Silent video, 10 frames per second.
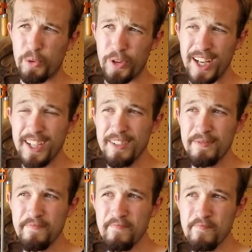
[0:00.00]
ring,
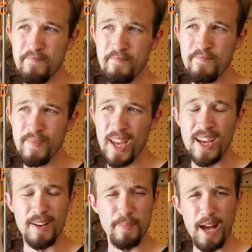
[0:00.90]

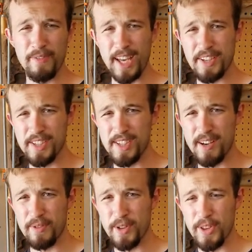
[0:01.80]
but I've casted
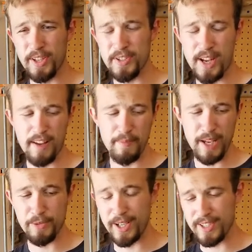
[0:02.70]
several things that I've
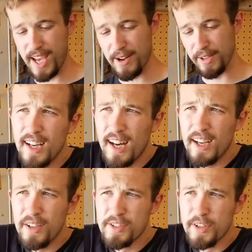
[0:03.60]
made rings out of.
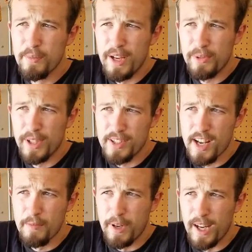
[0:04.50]
I also make rings
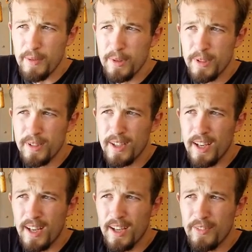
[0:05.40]
out of pipe.
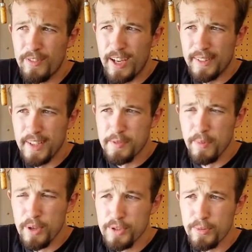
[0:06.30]
In fact, that's
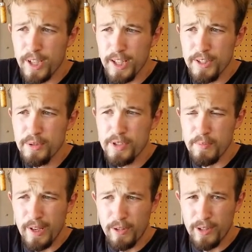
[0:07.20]
most of what I used
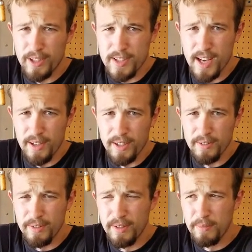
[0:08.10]
to make rings out
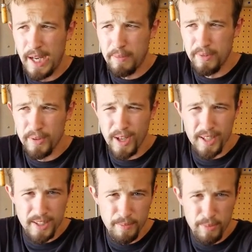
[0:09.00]
of back before I
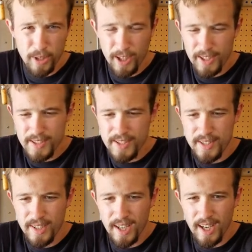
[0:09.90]
did bronze.
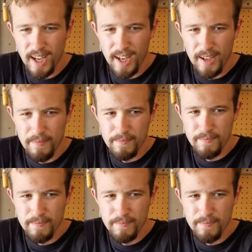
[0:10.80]
I